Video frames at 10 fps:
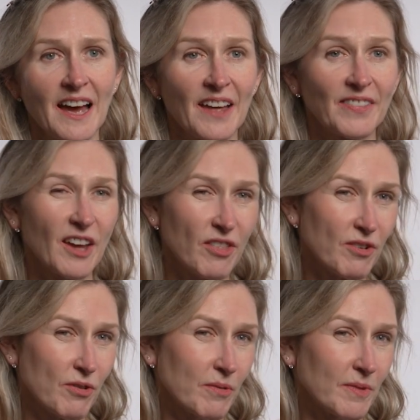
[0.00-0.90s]
And the
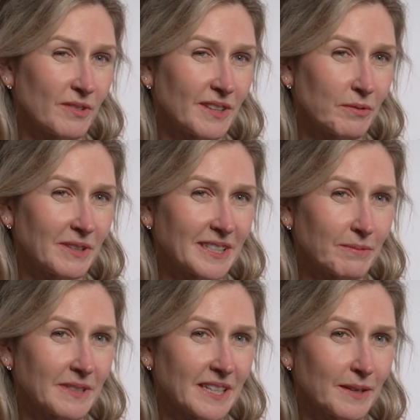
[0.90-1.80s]
other hormone that we
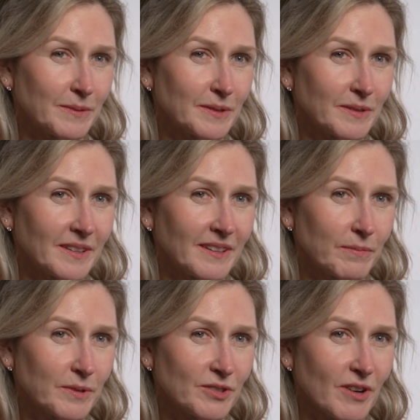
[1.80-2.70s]
sometimes
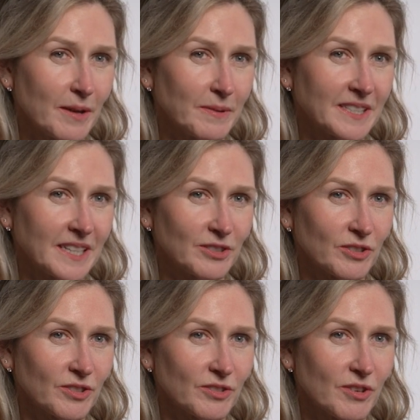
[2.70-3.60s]
prescribe is
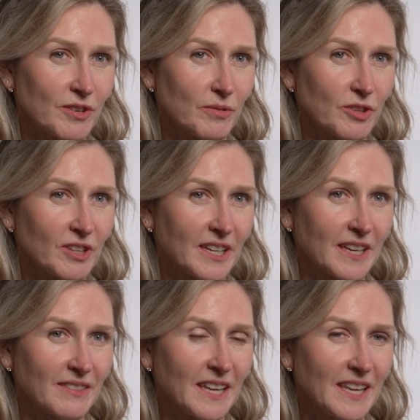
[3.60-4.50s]
testosterone, which
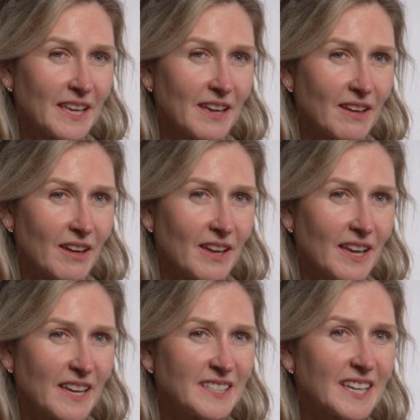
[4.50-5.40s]
the
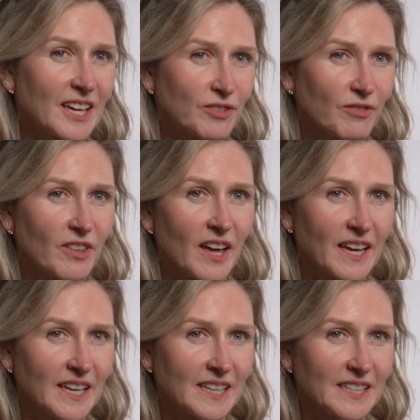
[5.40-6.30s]
indication for
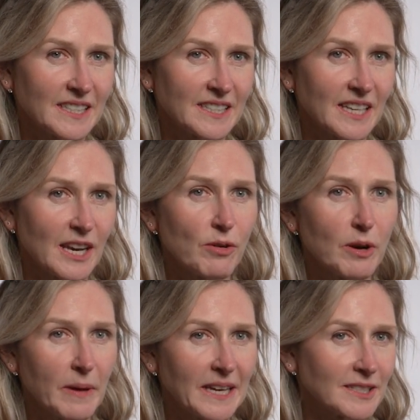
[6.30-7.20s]
that is low
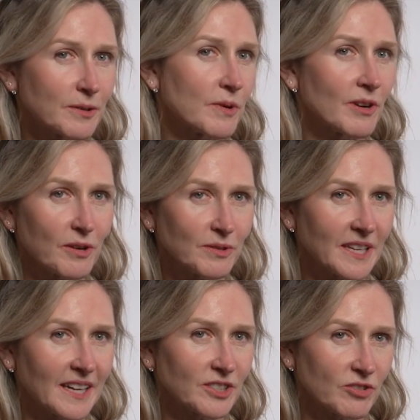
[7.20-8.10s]
libido or low
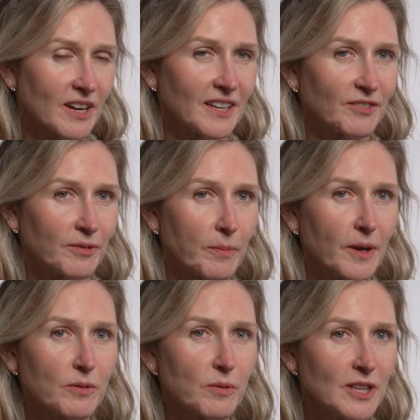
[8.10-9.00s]
sex drive.
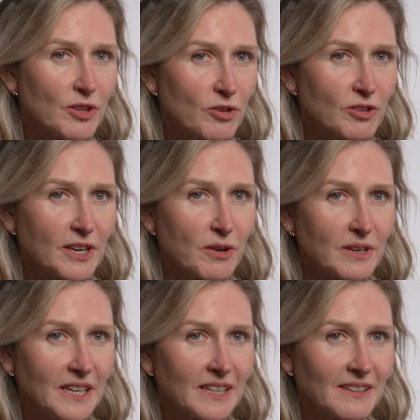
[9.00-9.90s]
But we usually
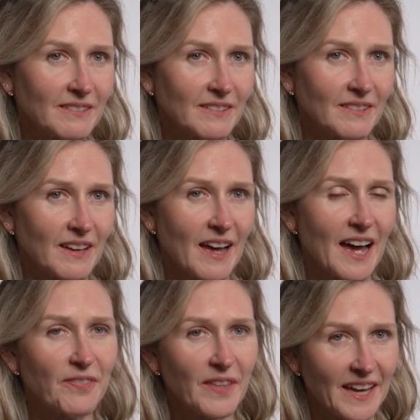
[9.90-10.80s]
only
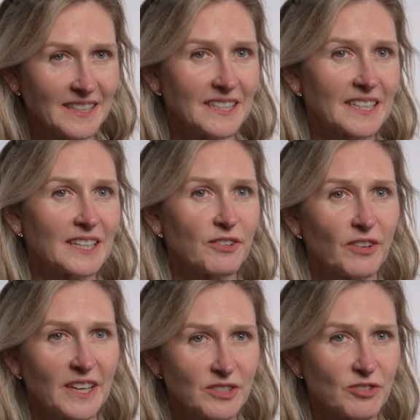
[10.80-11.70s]
add that in if
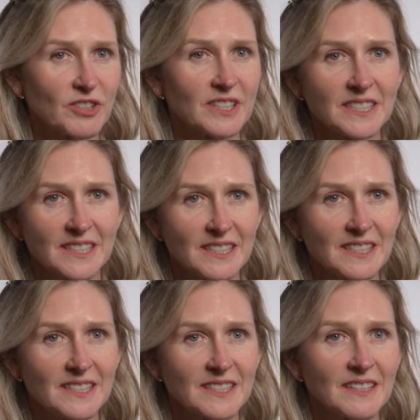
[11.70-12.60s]
estrogen
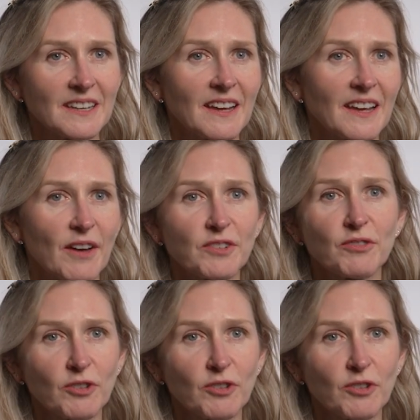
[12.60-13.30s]
isn't having a